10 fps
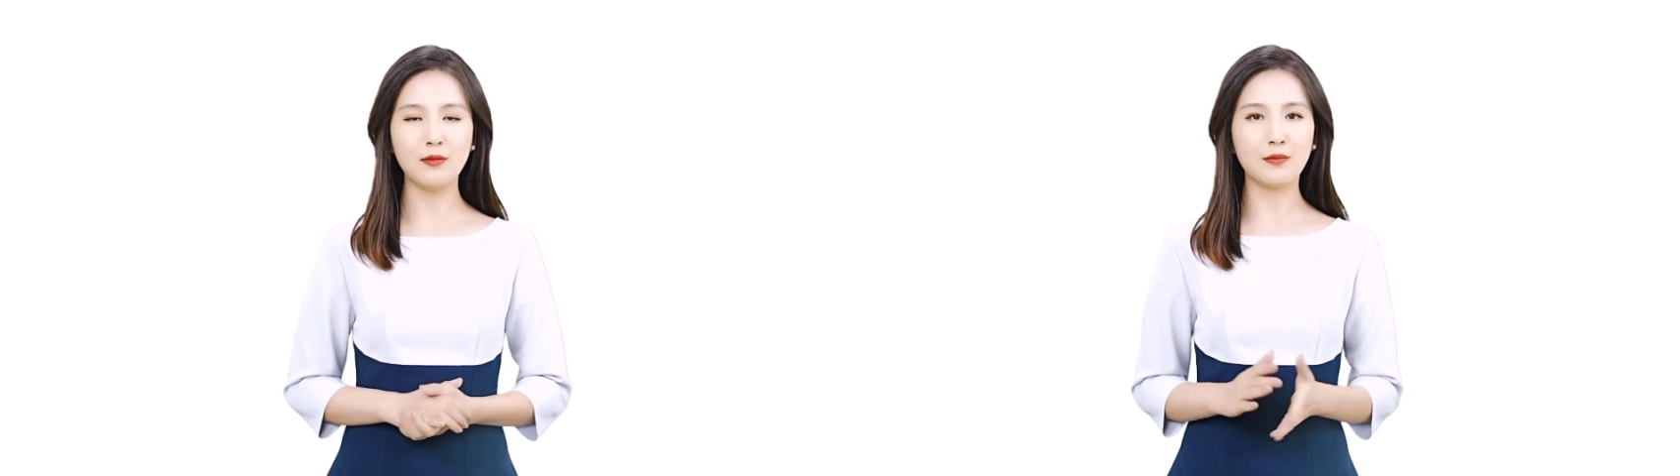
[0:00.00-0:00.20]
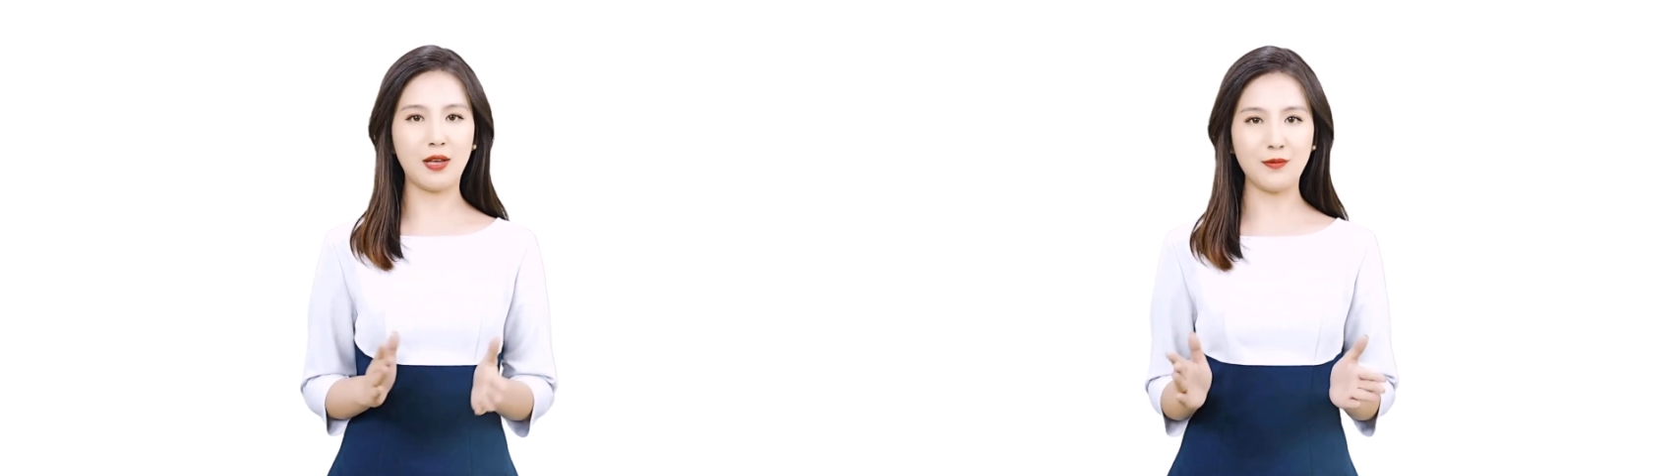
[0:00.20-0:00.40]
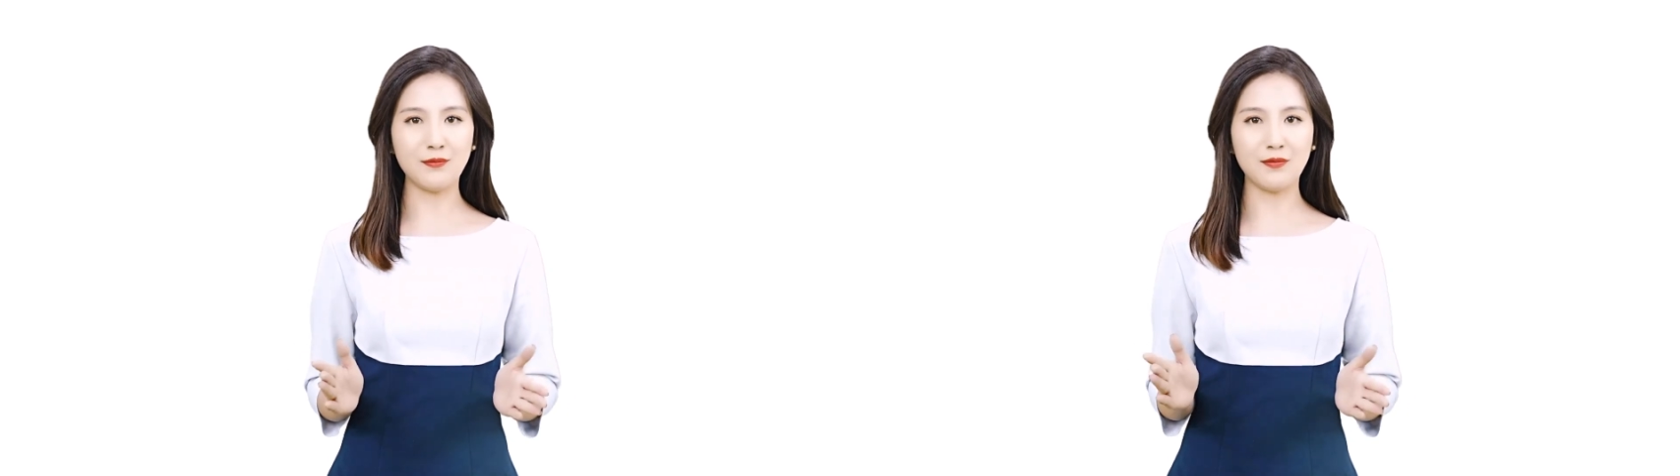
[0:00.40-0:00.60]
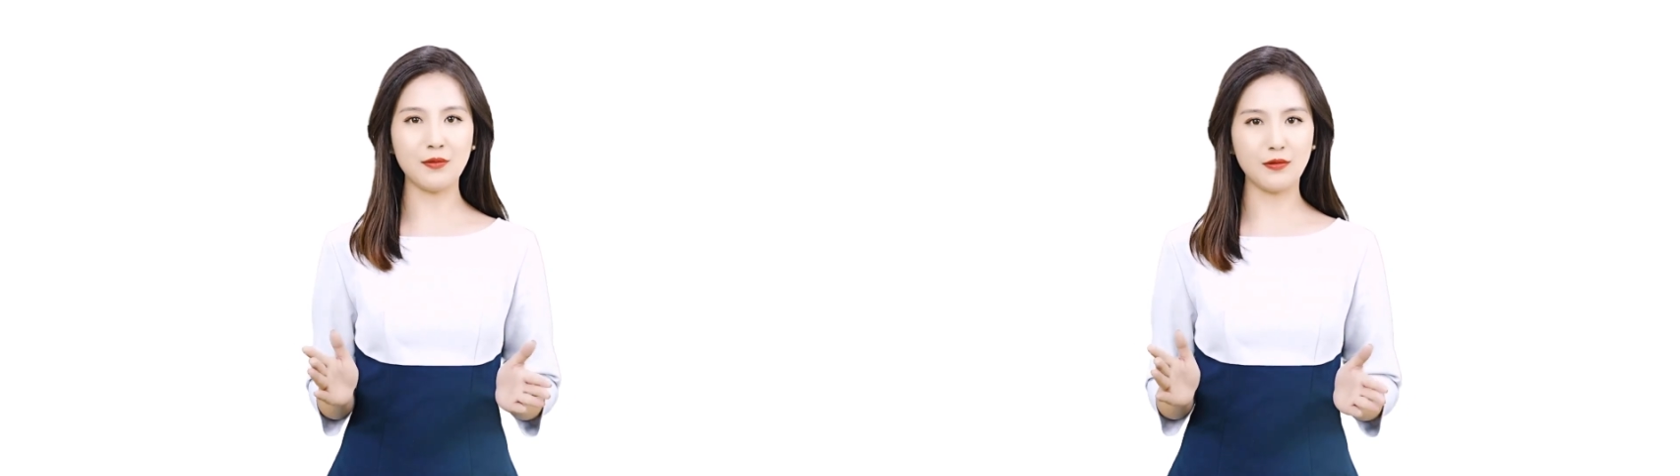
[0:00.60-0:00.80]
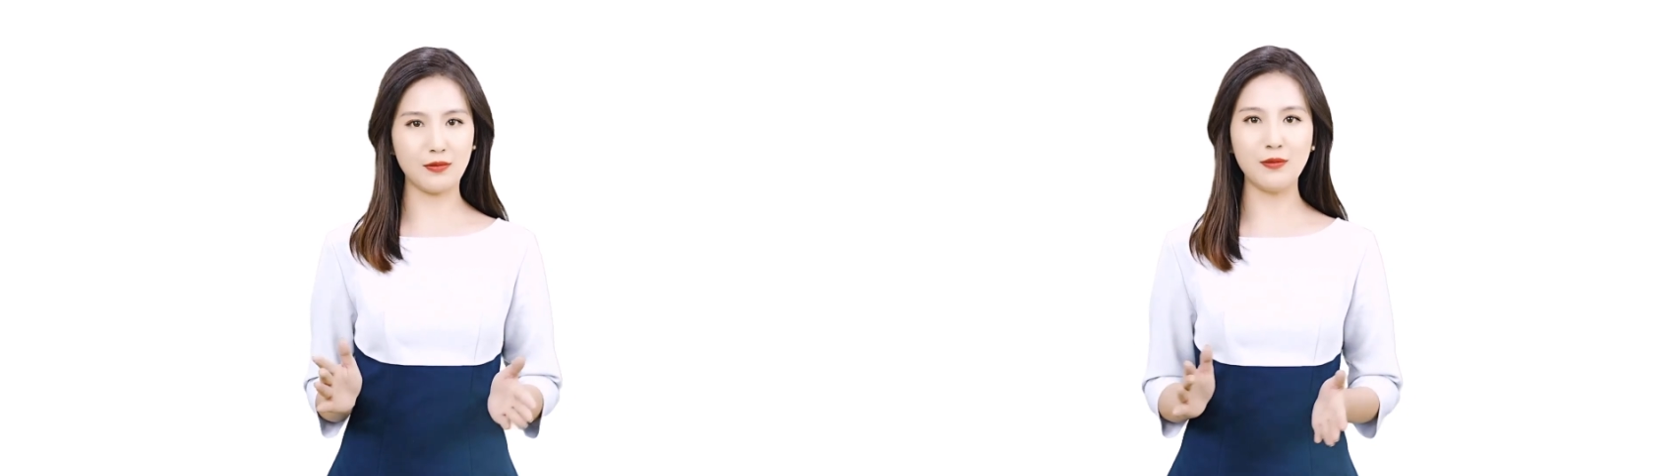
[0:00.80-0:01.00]
M
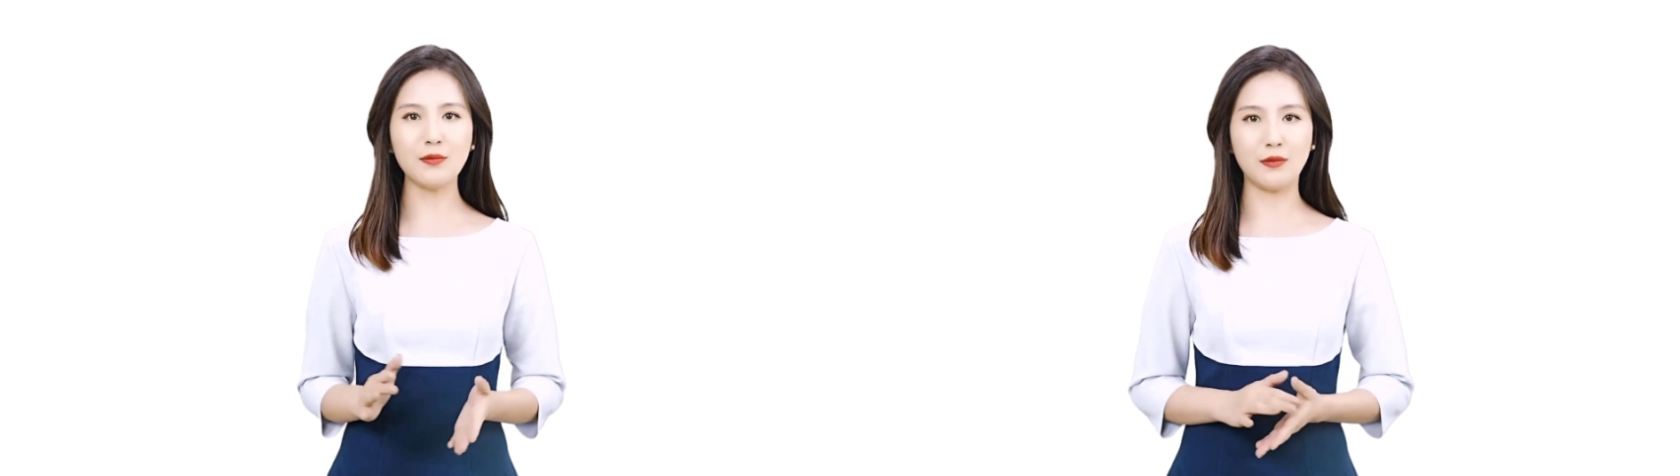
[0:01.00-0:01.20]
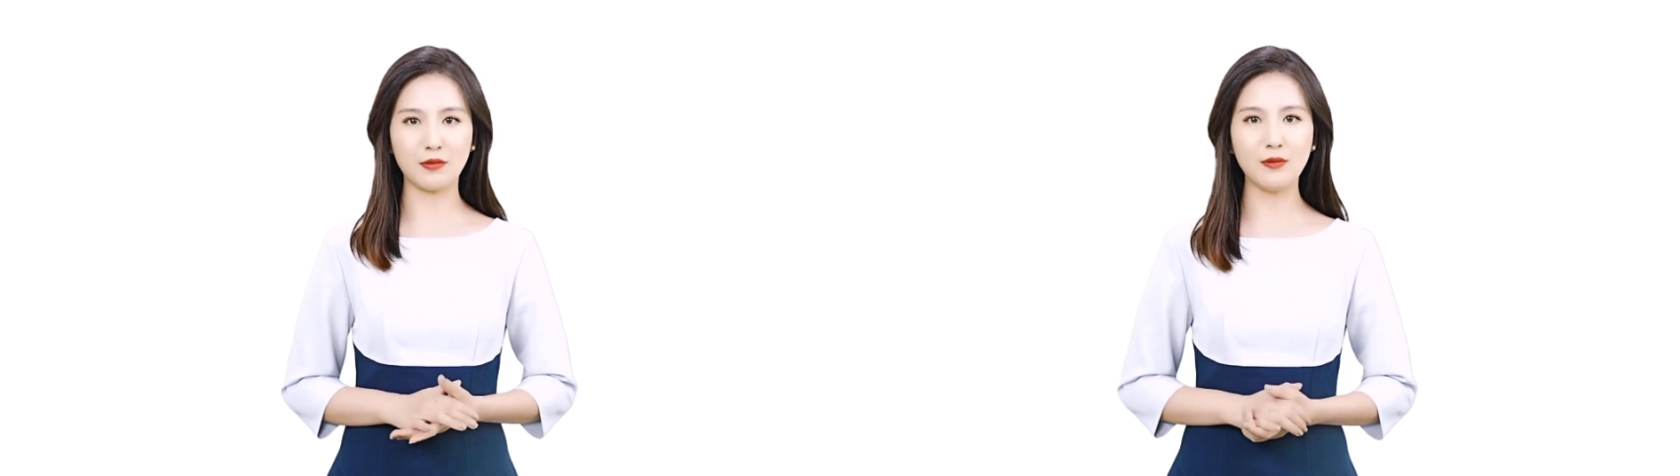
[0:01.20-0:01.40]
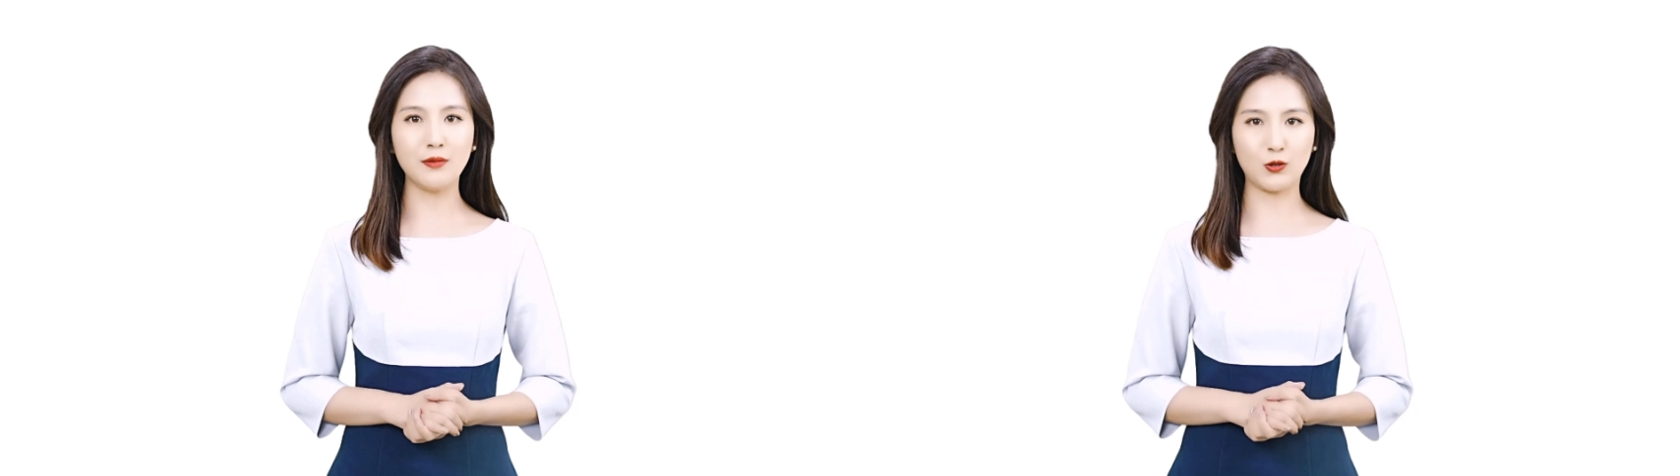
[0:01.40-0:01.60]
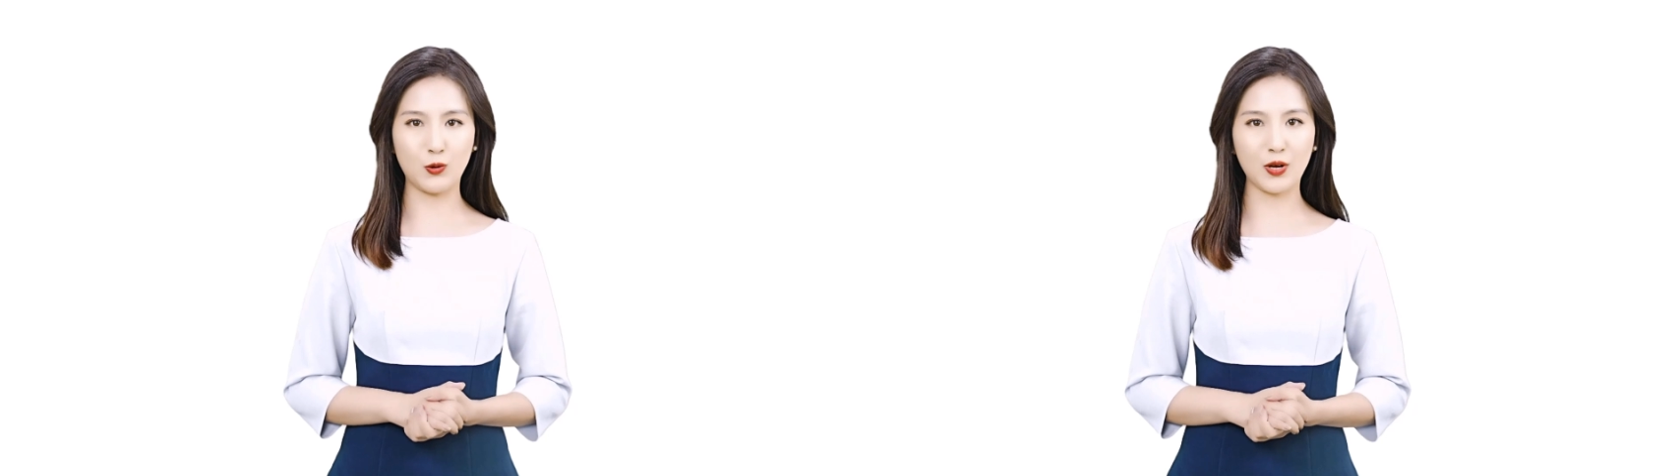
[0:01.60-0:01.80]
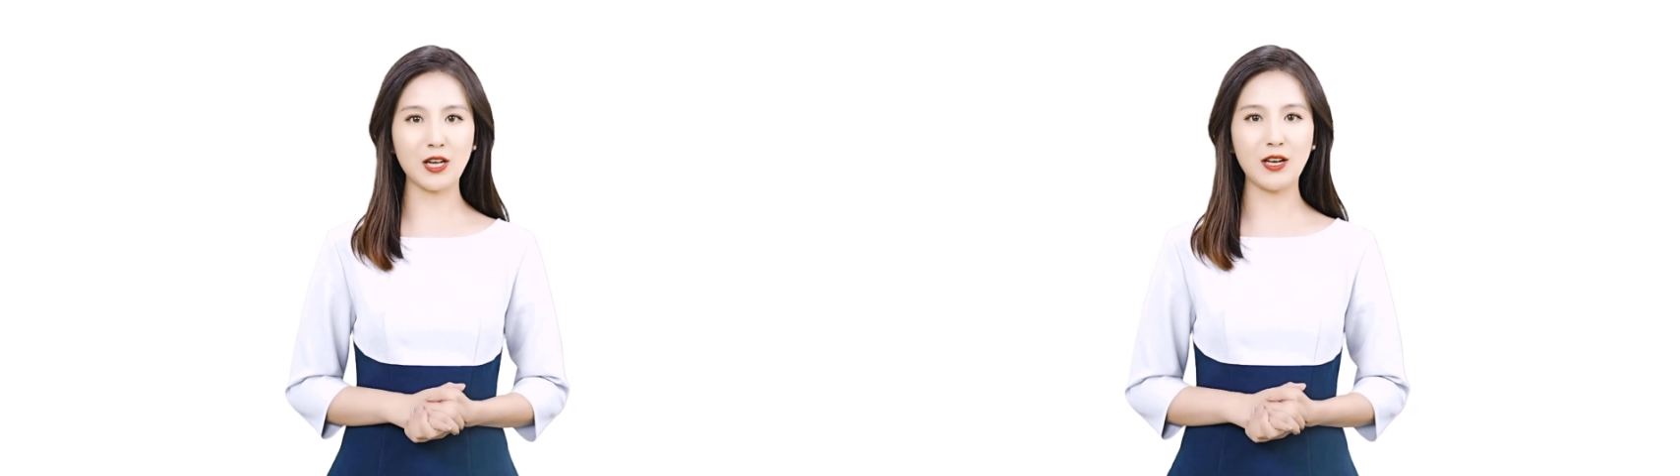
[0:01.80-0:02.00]
too
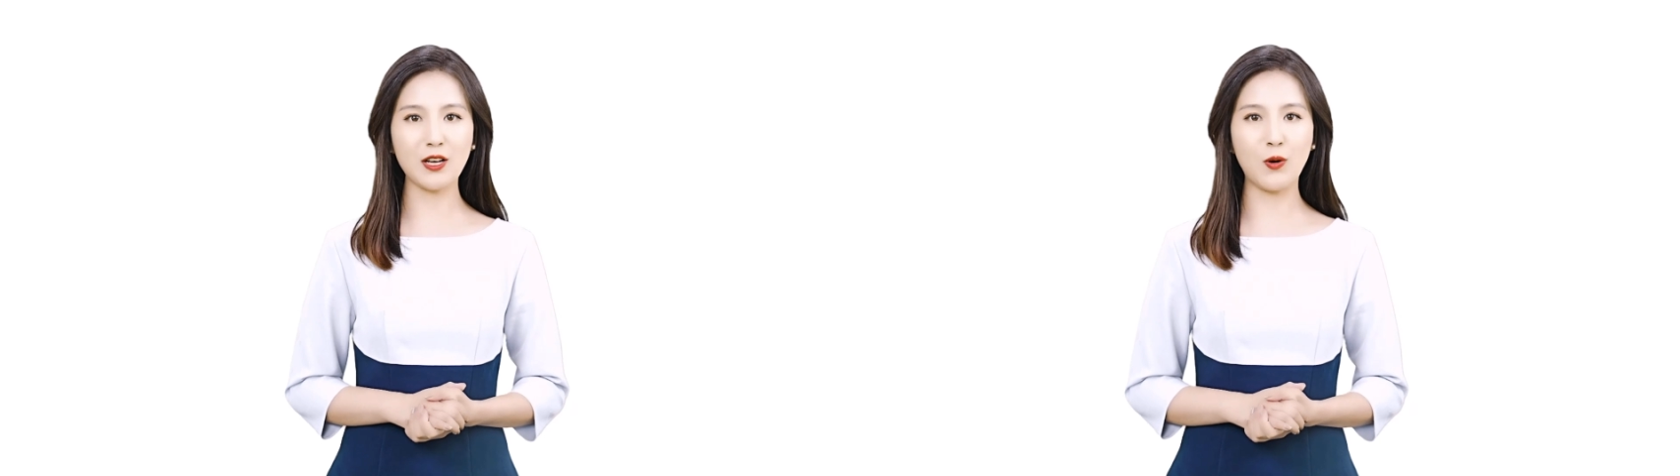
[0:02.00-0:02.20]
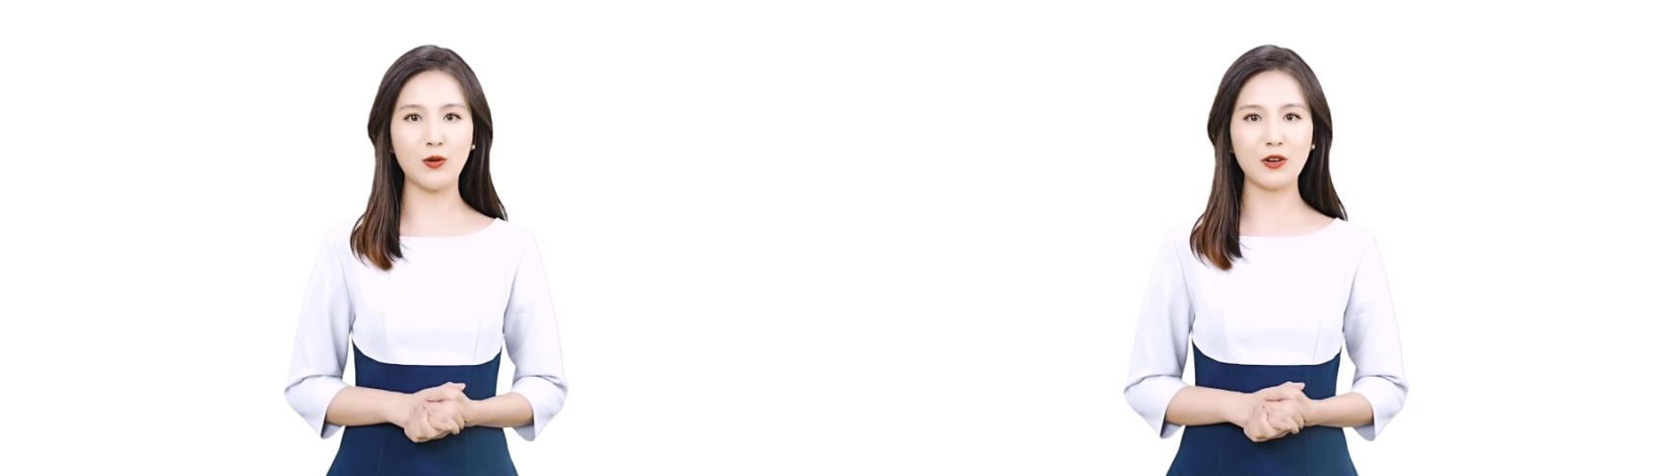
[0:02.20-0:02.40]
weakly or